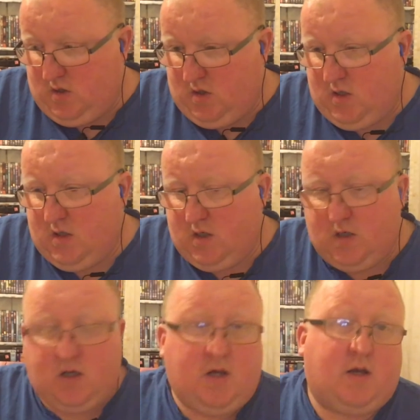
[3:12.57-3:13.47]

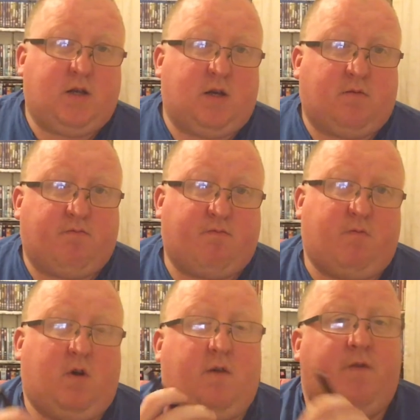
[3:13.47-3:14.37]
Like I said,
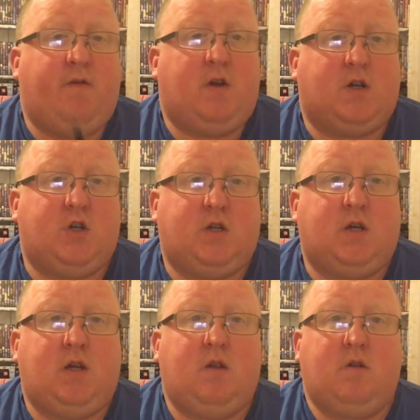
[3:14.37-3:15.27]
I've never actually
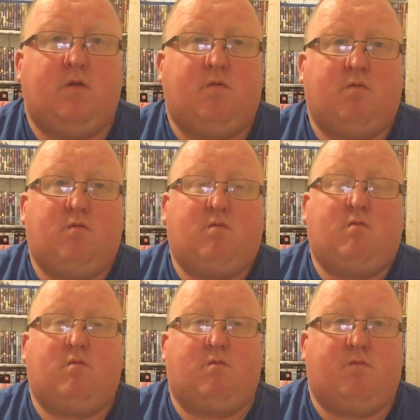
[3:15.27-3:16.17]
seen
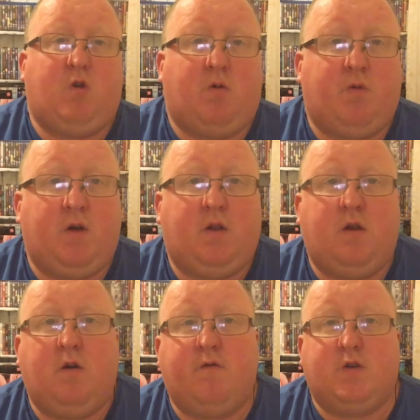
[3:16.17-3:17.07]
properly
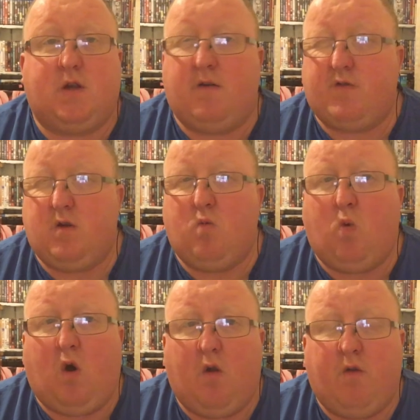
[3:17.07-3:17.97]
the others. I've seen
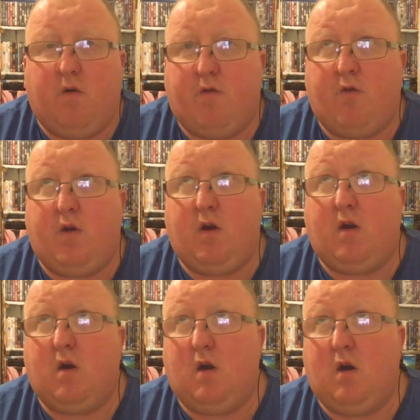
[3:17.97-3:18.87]
1, 3,
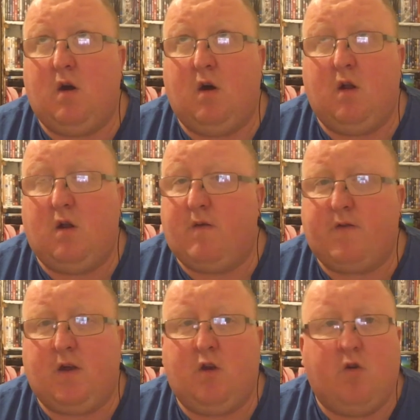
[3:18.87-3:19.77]
and I've
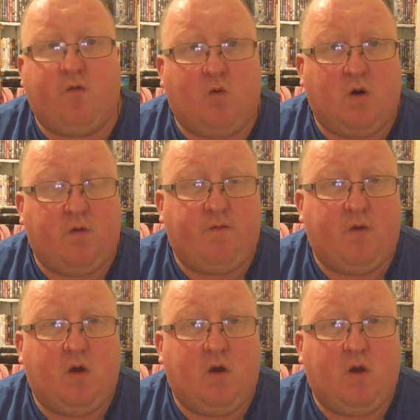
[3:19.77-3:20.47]
seen another one.